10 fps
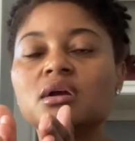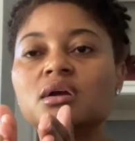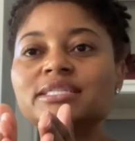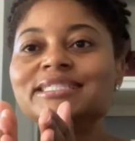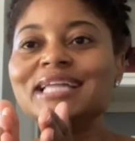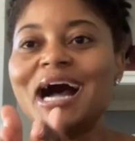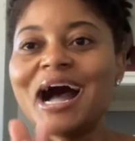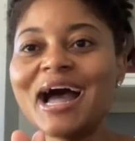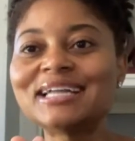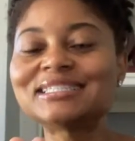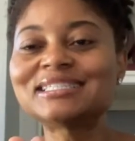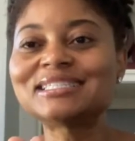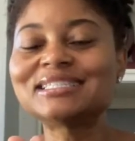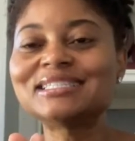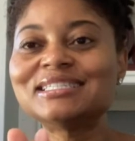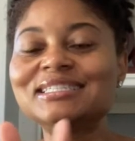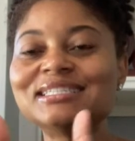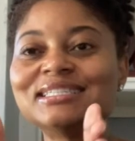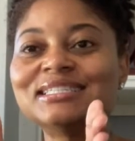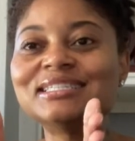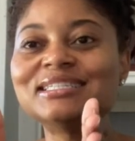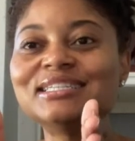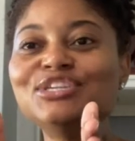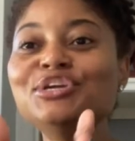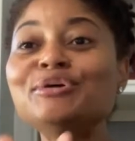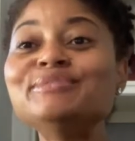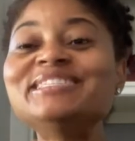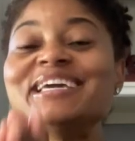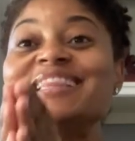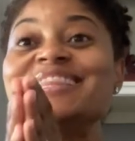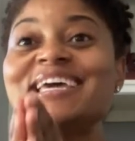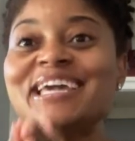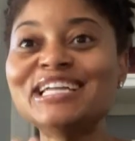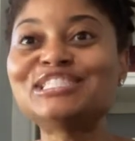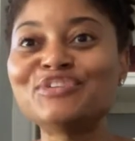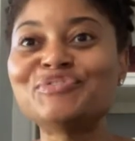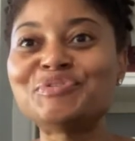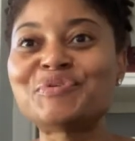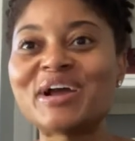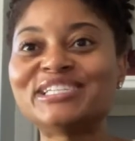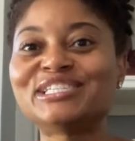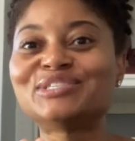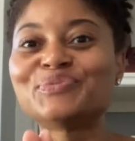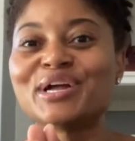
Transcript: not using the interview questions.